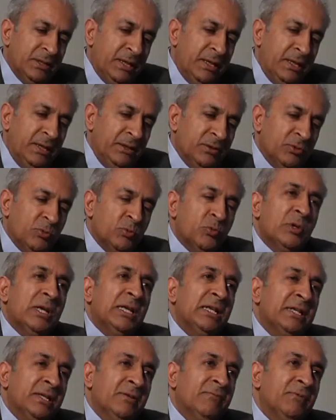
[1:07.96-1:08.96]
is
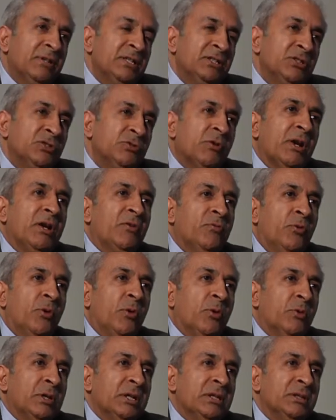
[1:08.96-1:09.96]
relatively
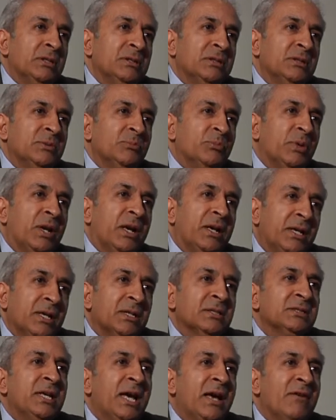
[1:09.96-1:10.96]
straightforward, but it
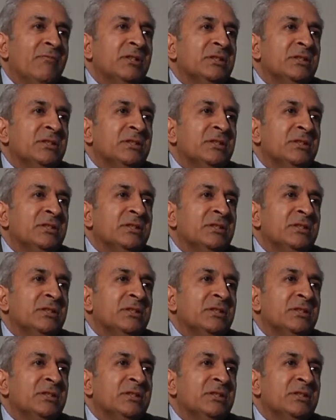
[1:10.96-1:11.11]
does have